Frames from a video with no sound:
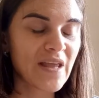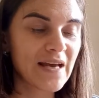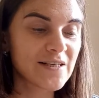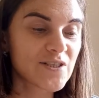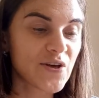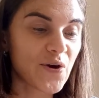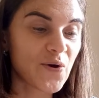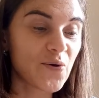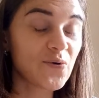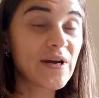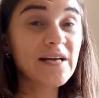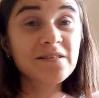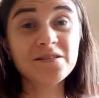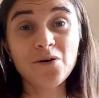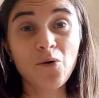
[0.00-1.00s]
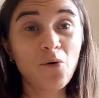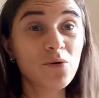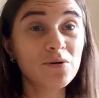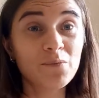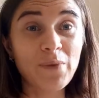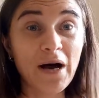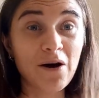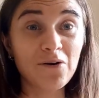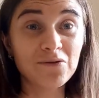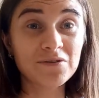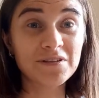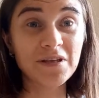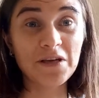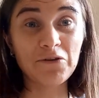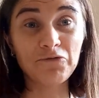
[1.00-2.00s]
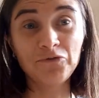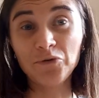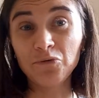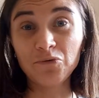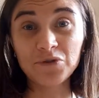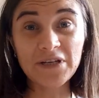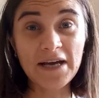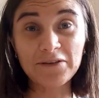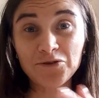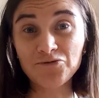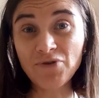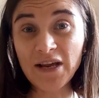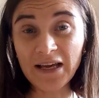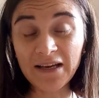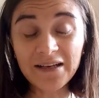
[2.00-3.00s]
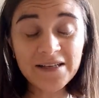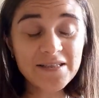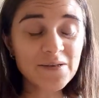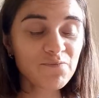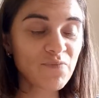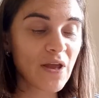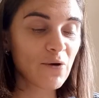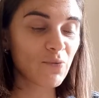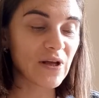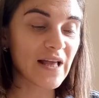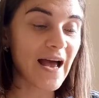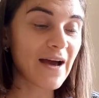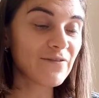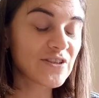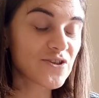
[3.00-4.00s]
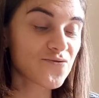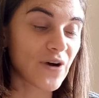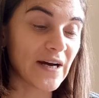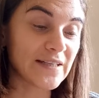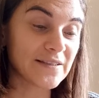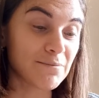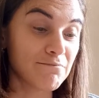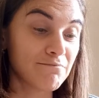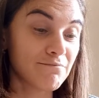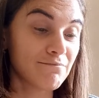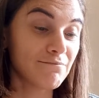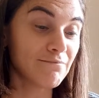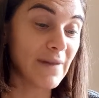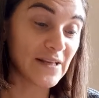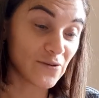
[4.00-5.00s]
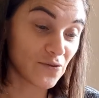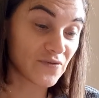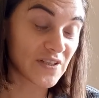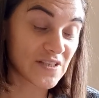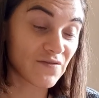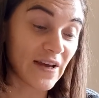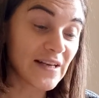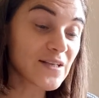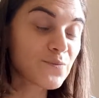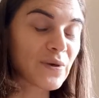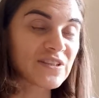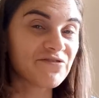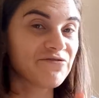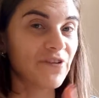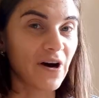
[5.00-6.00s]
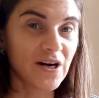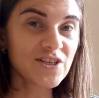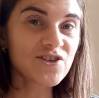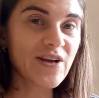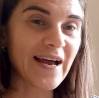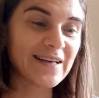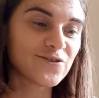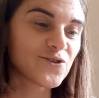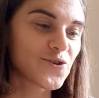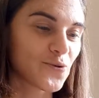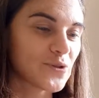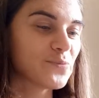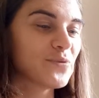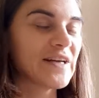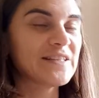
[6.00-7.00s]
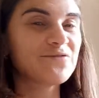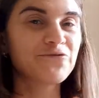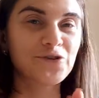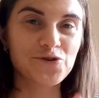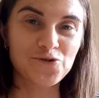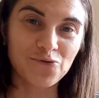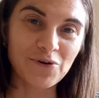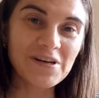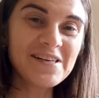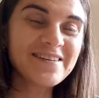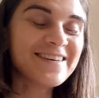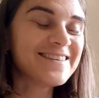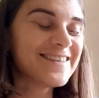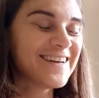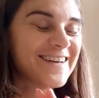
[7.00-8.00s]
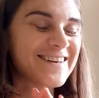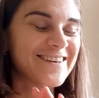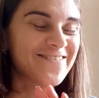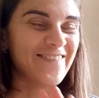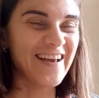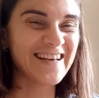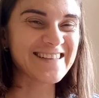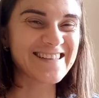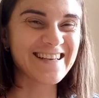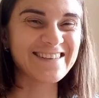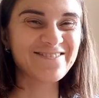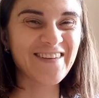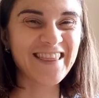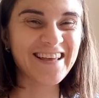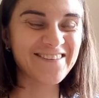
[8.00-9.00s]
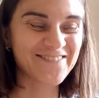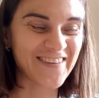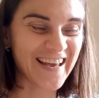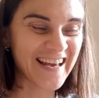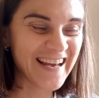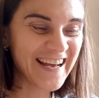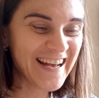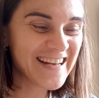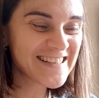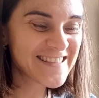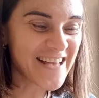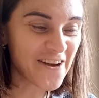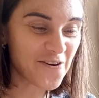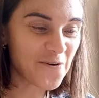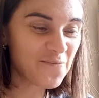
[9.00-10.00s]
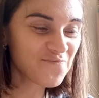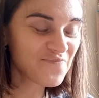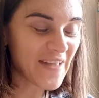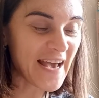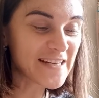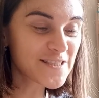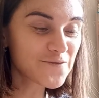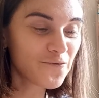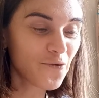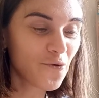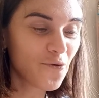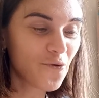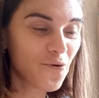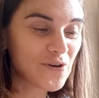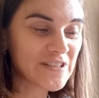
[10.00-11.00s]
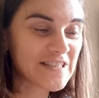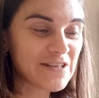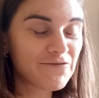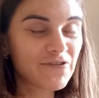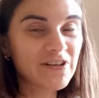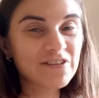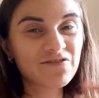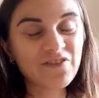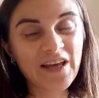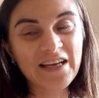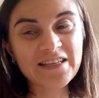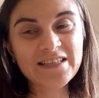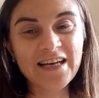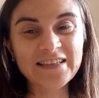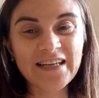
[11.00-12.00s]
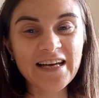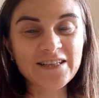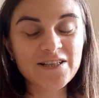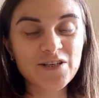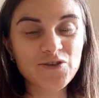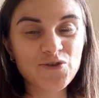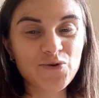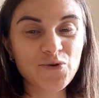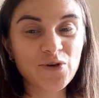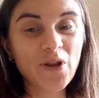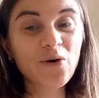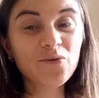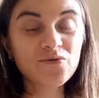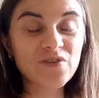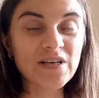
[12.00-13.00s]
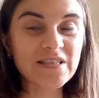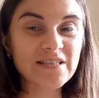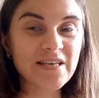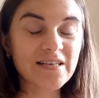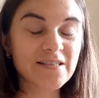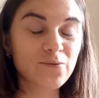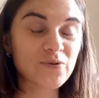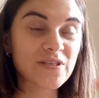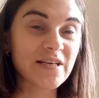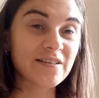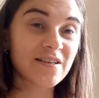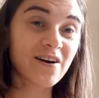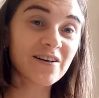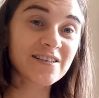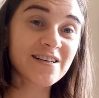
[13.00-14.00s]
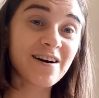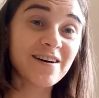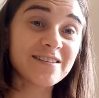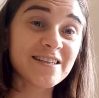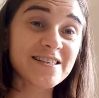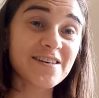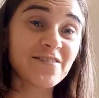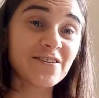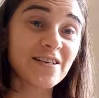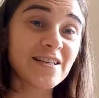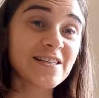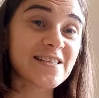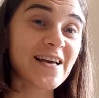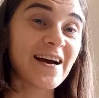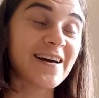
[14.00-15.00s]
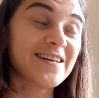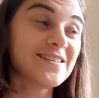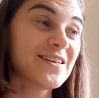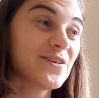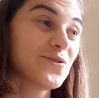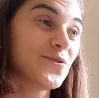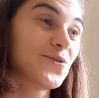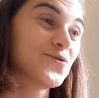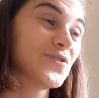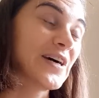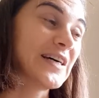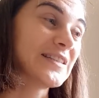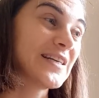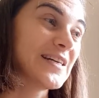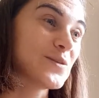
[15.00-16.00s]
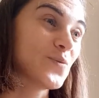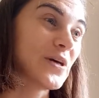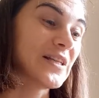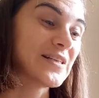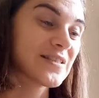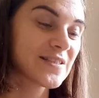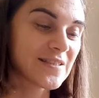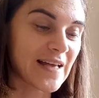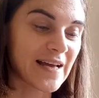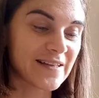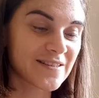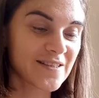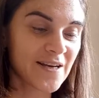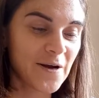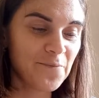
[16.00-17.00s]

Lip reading: So, it's all about the food and drinks. Well, I haven't tried many of these things, but fudge and shortbread for sure, and they're amazing, believe me. So, as for different things connected to clothes, yes, I would say tartan, as I've already said, you know that, as well as that,